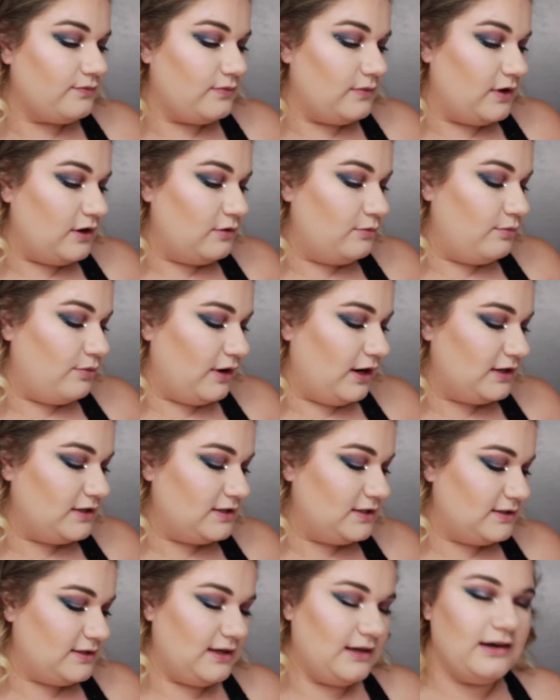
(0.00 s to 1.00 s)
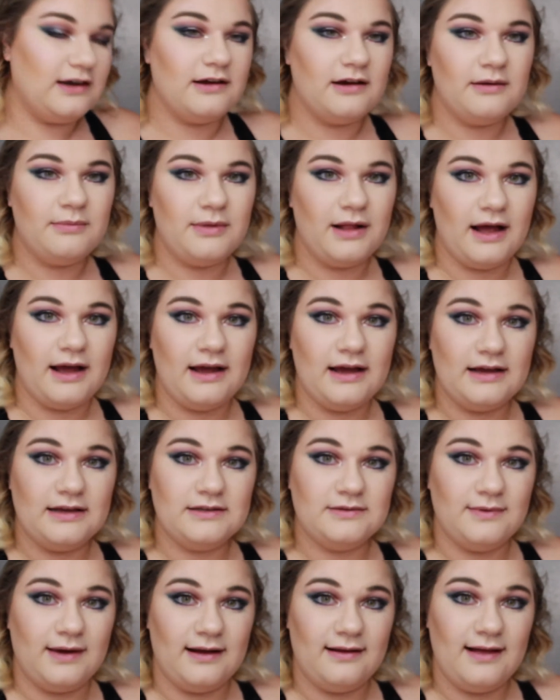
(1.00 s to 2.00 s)
no brush is going to apply it
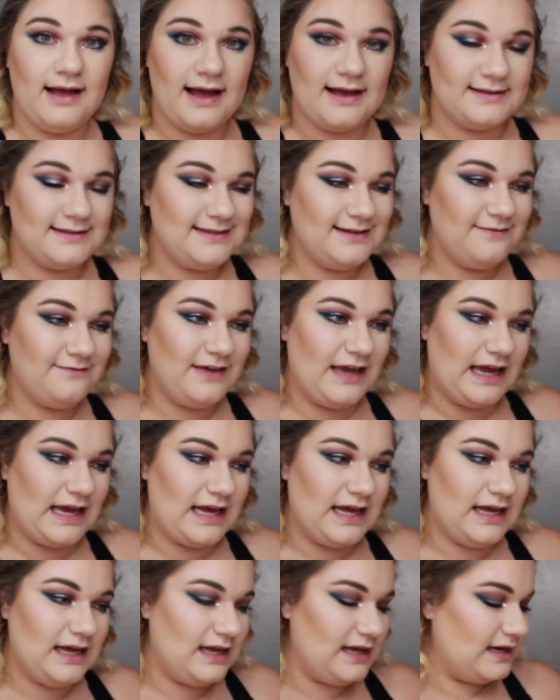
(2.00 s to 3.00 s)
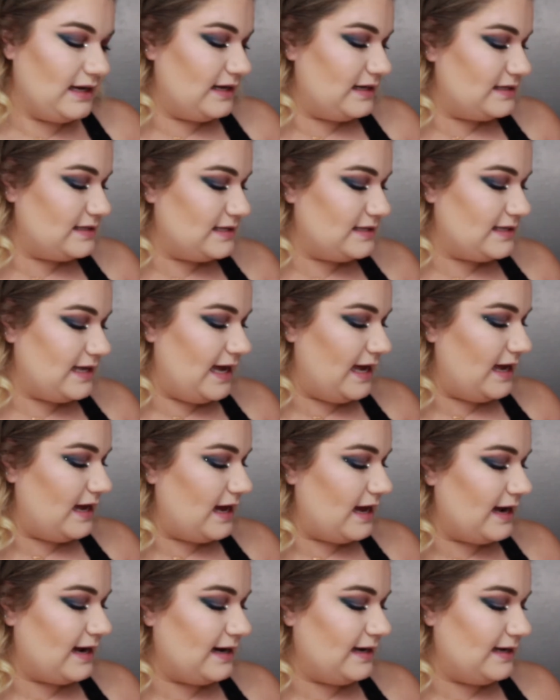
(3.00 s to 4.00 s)
as well as your finger because it's a
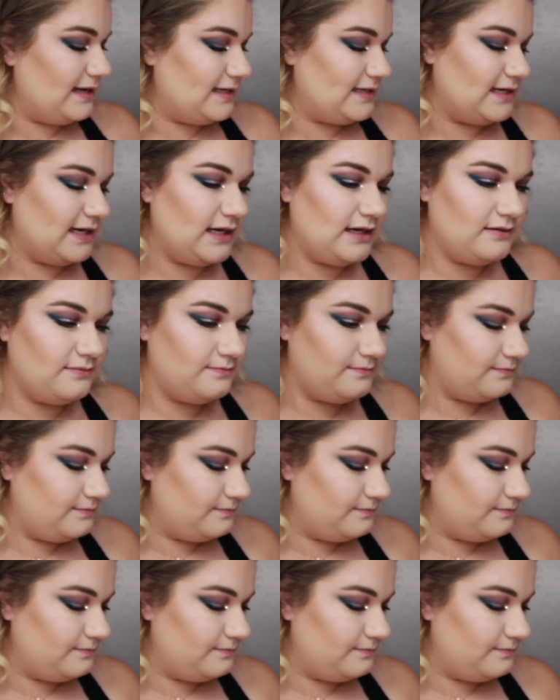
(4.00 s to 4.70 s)
glitter.